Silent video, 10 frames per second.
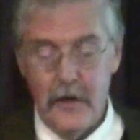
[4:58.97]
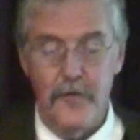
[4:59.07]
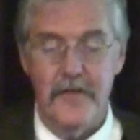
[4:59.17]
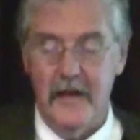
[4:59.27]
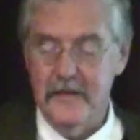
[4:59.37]
the
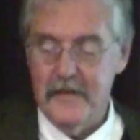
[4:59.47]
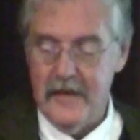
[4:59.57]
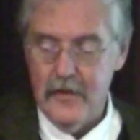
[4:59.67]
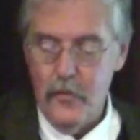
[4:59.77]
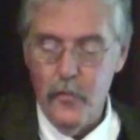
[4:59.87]
other things
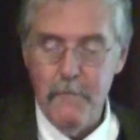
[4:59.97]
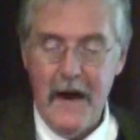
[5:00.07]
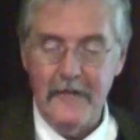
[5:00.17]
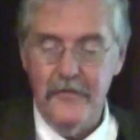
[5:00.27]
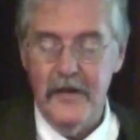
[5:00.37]
that
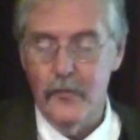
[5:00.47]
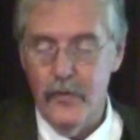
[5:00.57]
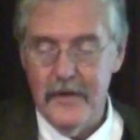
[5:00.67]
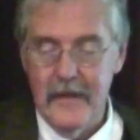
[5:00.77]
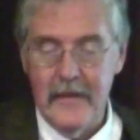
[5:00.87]
might
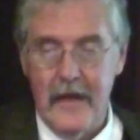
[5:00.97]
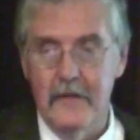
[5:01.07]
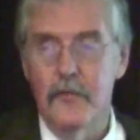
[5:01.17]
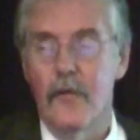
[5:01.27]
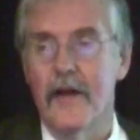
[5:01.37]
fit within
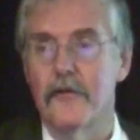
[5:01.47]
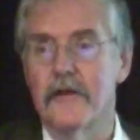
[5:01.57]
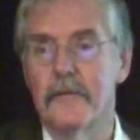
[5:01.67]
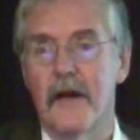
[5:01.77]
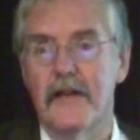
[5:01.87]
that rather
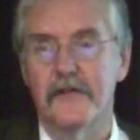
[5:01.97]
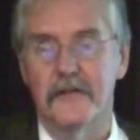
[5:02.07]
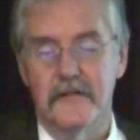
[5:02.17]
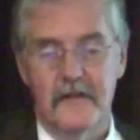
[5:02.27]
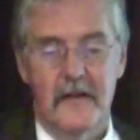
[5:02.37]

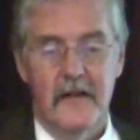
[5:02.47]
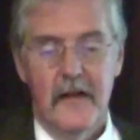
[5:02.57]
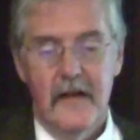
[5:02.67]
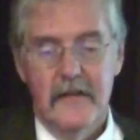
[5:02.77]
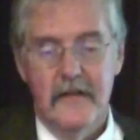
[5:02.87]
capacious
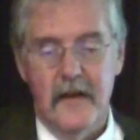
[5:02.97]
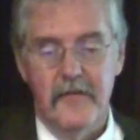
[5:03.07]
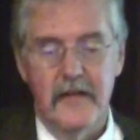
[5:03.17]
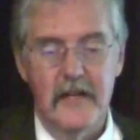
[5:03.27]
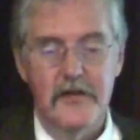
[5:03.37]

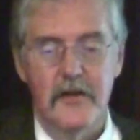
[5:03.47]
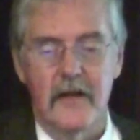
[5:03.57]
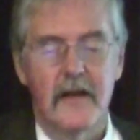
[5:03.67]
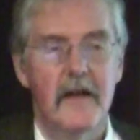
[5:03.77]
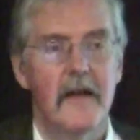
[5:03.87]
definition.